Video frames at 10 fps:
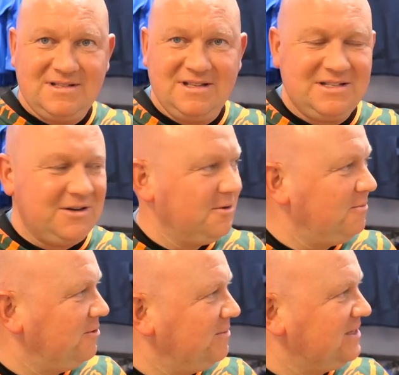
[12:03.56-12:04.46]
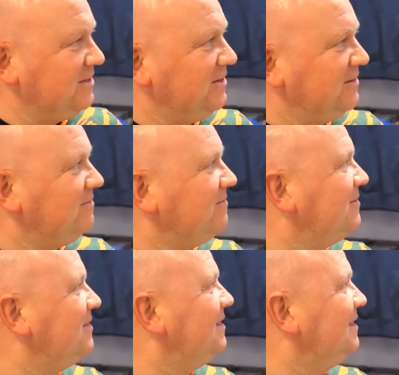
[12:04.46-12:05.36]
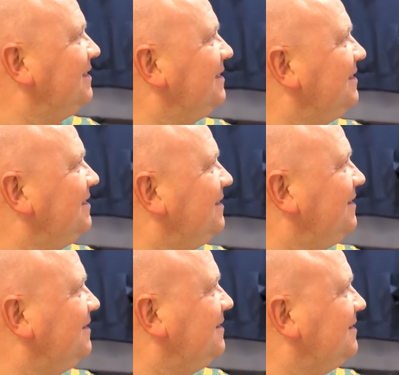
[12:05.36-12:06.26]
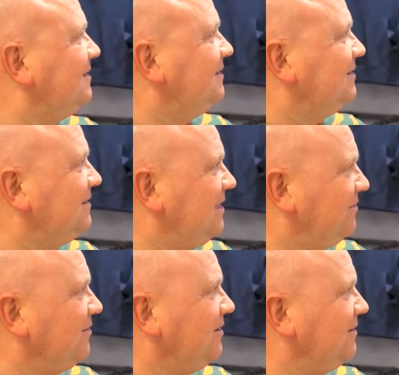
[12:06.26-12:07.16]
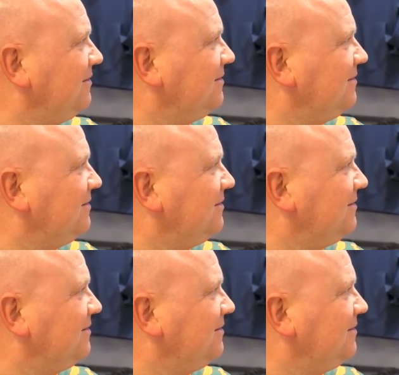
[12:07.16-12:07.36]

the tide might be turning. It's about time. Definitely.